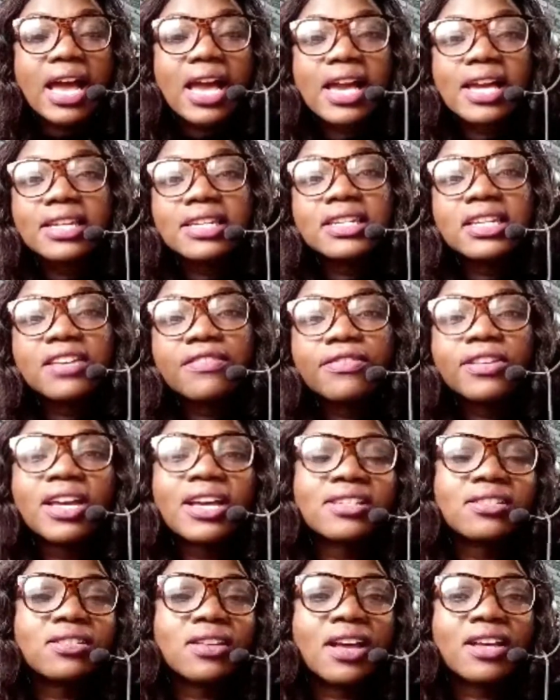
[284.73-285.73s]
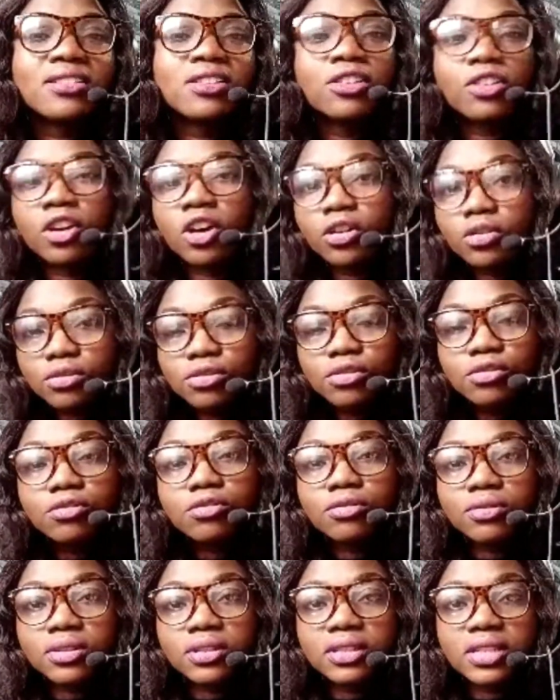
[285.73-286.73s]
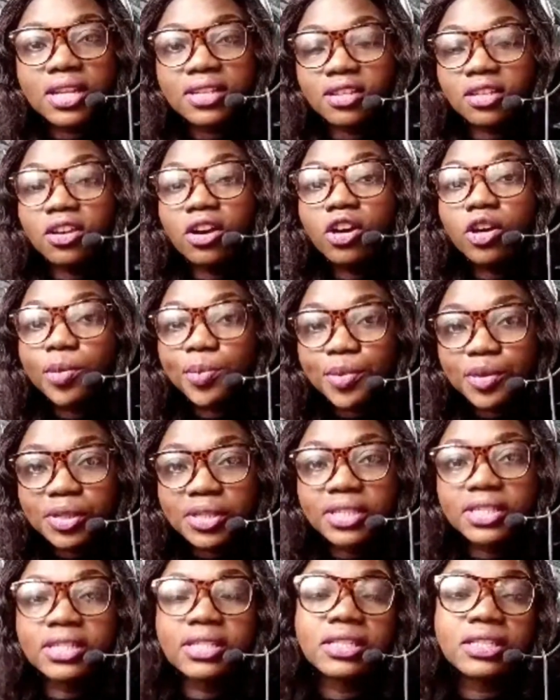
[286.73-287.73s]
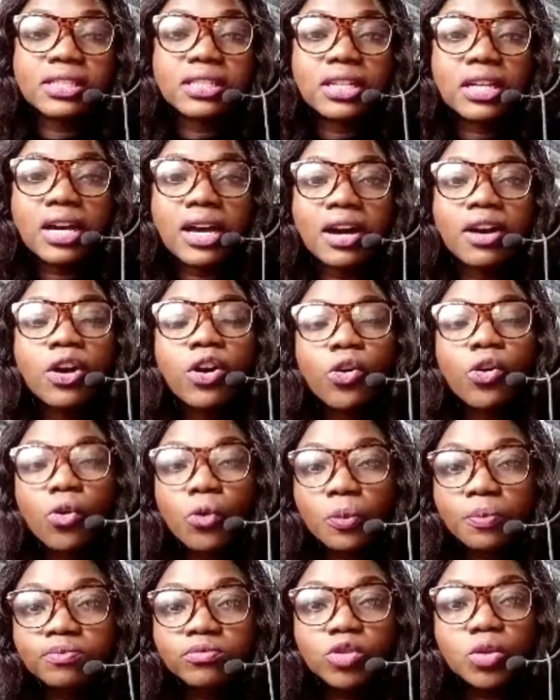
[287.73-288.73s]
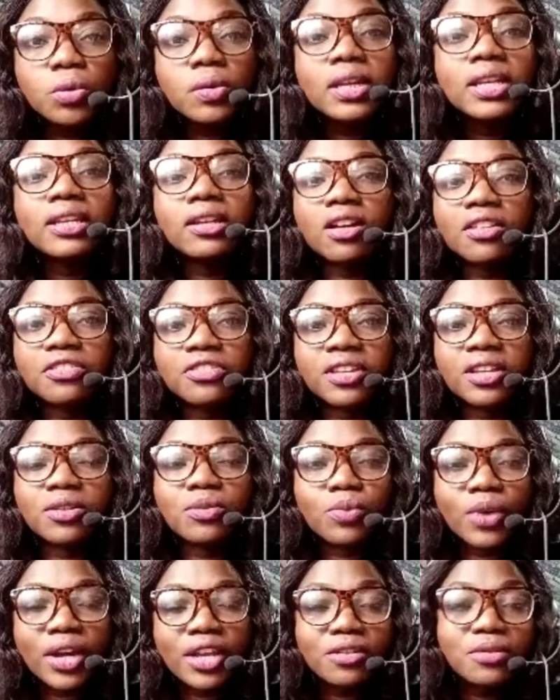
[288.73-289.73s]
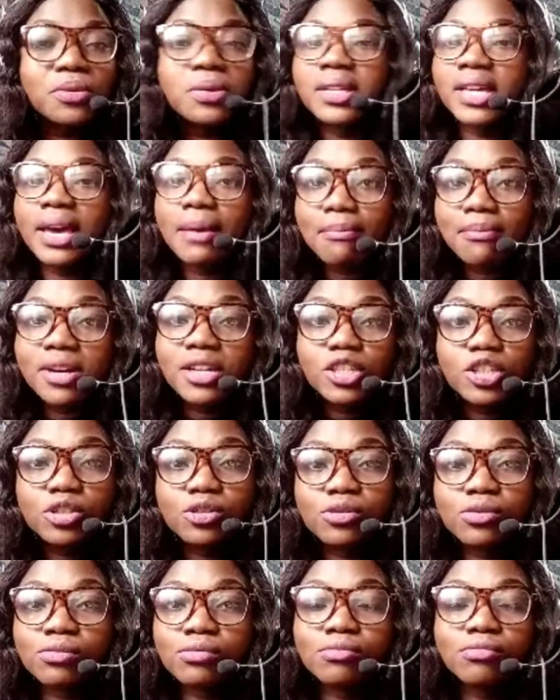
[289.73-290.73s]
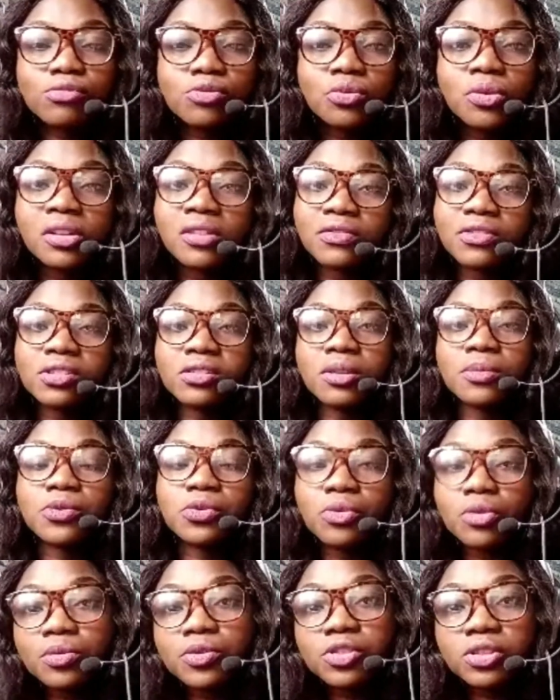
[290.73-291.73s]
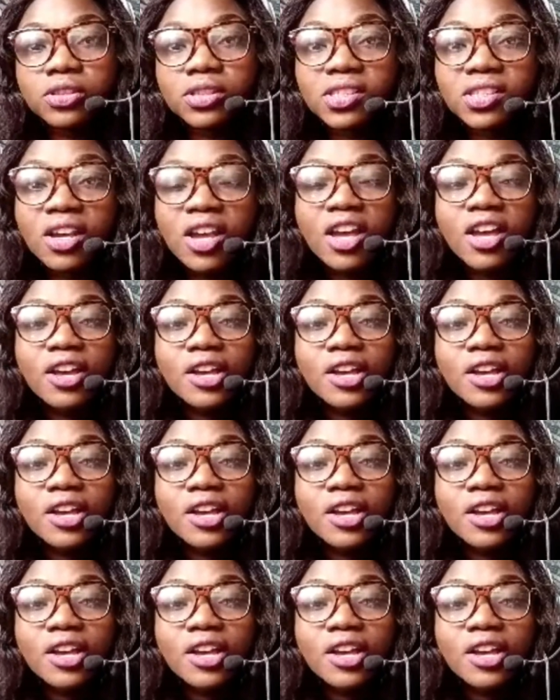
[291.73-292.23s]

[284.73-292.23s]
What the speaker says: And even as a young student, as a young person at home doing nothing, where do you get money to do all of the subscriptions?